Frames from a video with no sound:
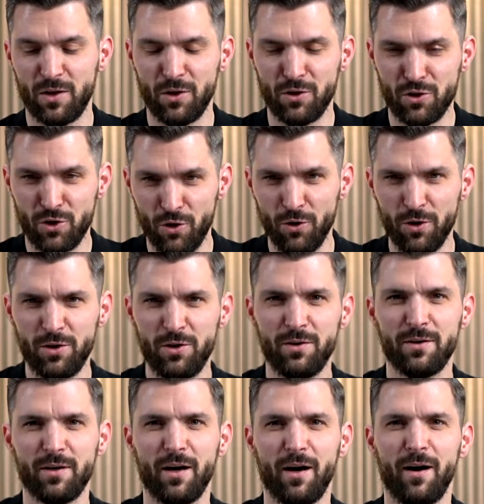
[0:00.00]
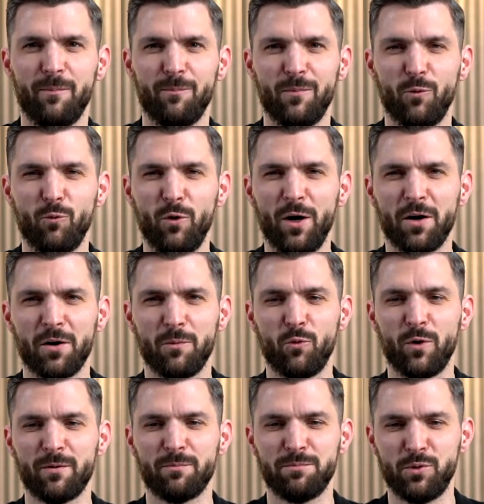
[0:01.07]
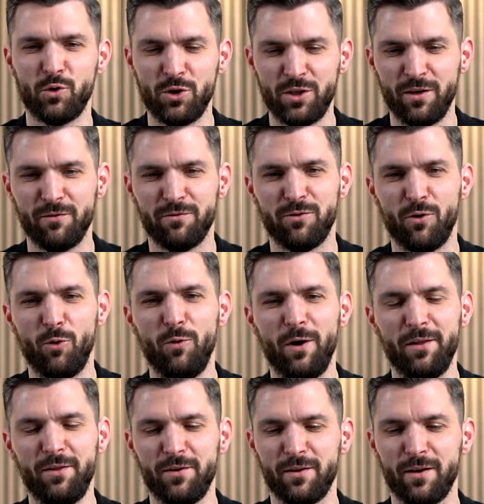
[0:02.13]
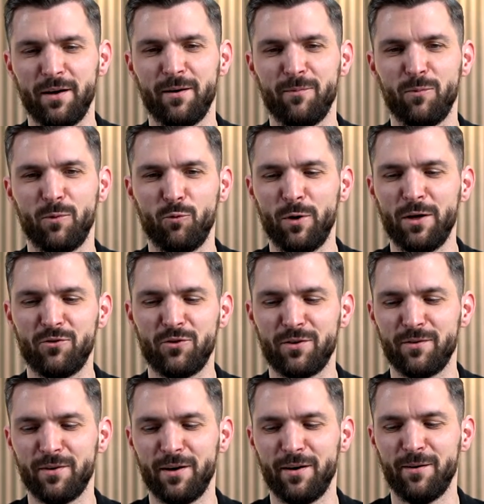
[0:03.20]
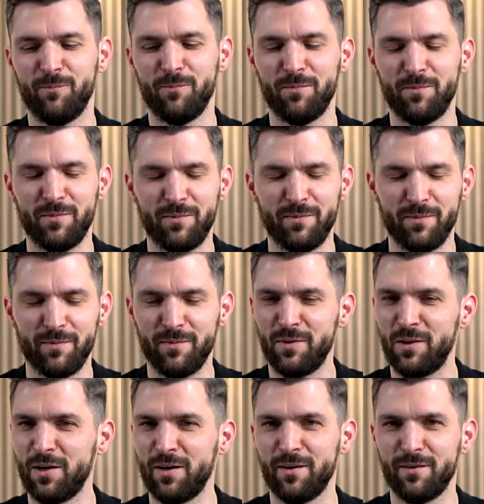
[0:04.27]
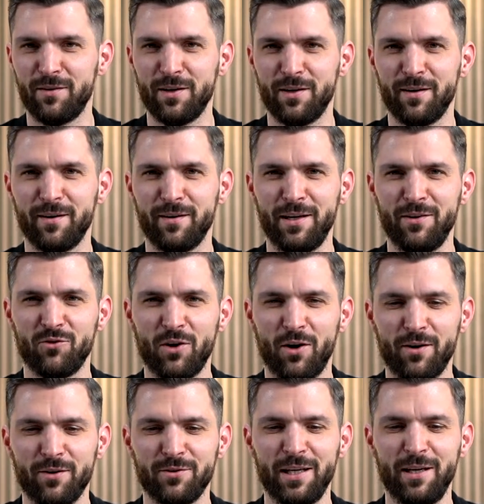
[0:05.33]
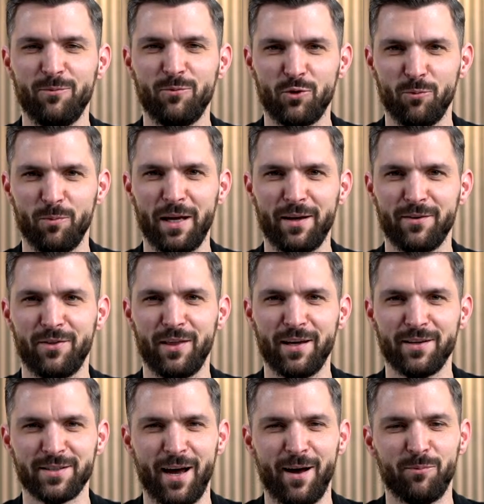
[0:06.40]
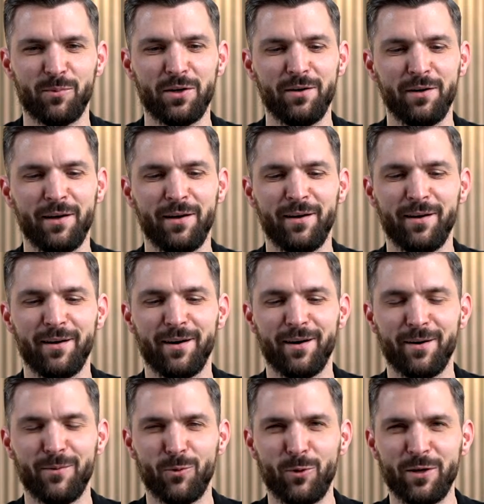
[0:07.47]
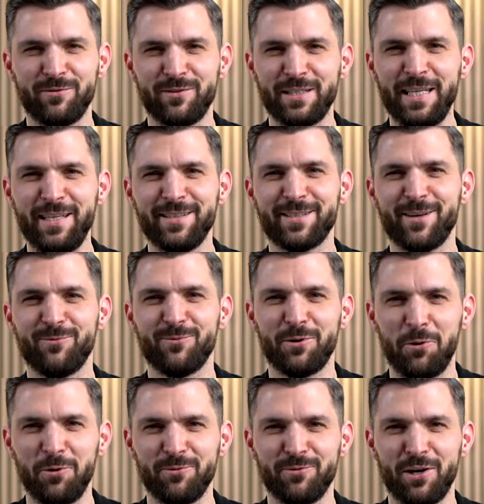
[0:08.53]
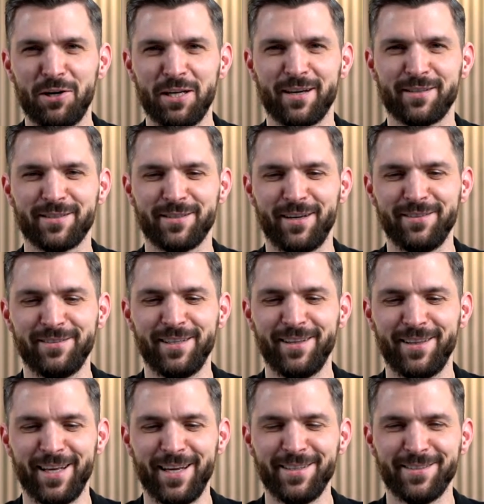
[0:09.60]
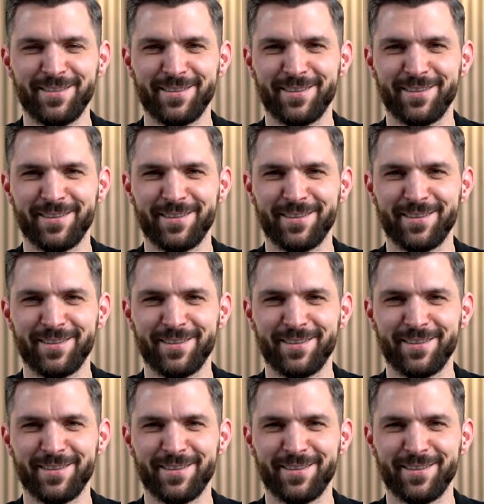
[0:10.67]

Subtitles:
good. We're pushing forward with the entire team to make things happen. We've seen some very exciting things